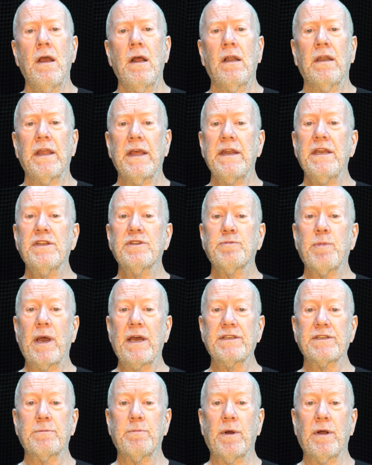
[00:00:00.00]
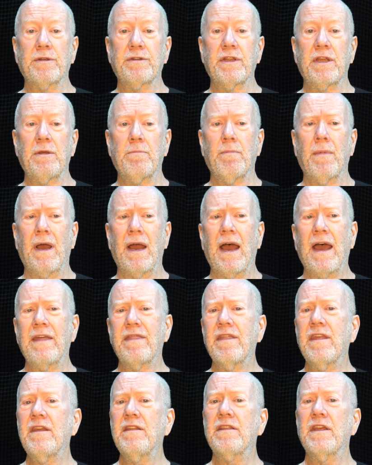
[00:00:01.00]
ladies basketball team. I
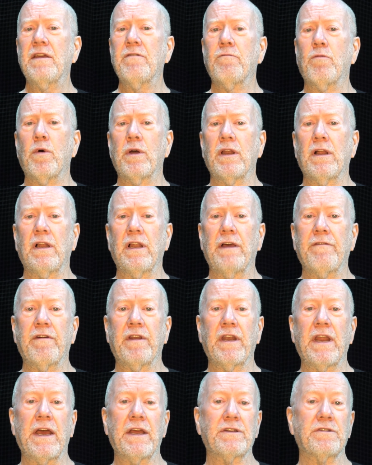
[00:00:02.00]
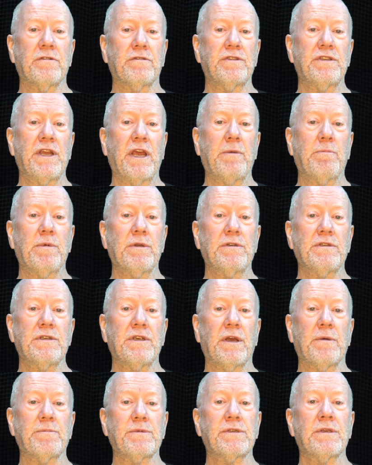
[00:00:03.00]
think they've won 11 national
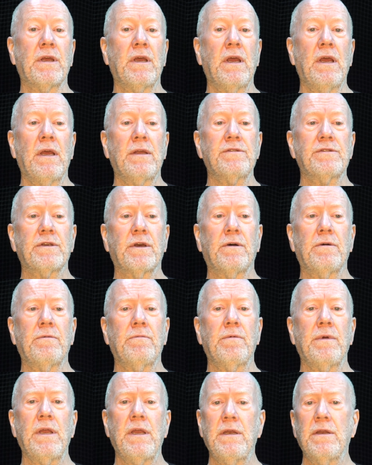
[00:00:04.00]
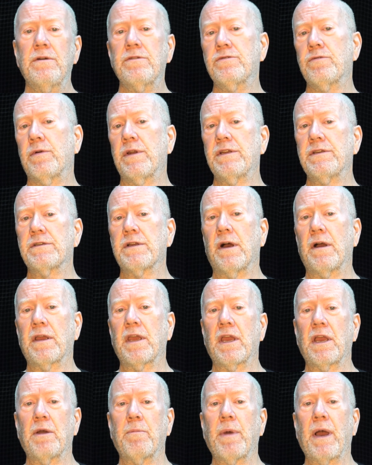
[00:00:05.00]
championships, so he knows what he's
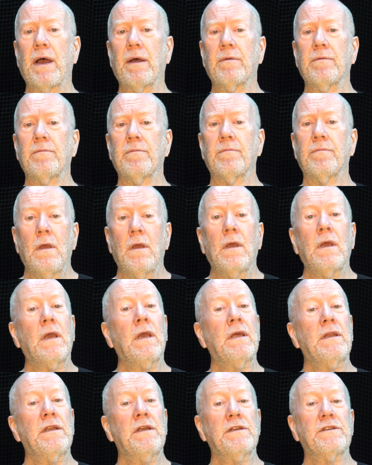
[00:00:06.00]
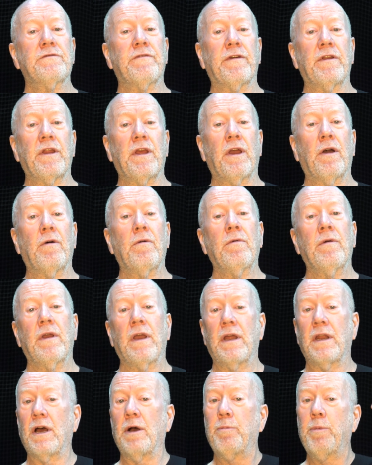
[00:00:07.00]
talking about. In his video,
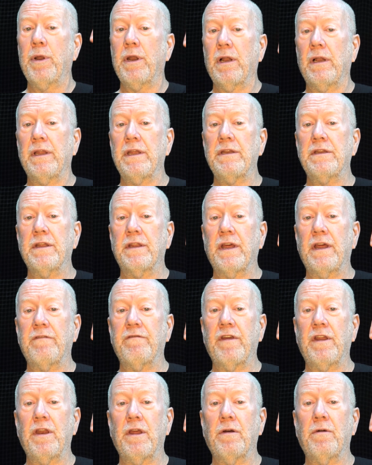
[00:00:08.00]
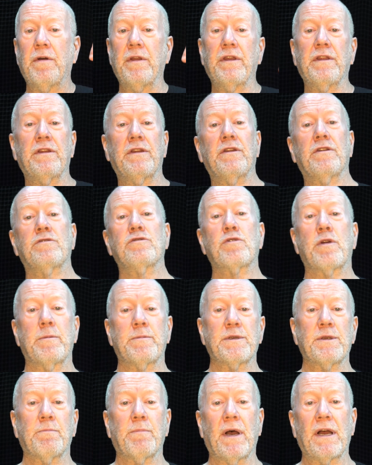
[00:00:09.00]
and I'll put a link to that video in the
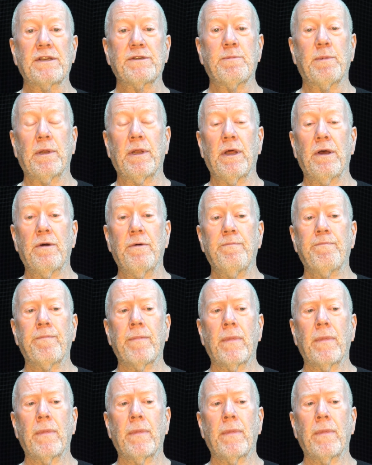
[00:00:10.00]
description box below,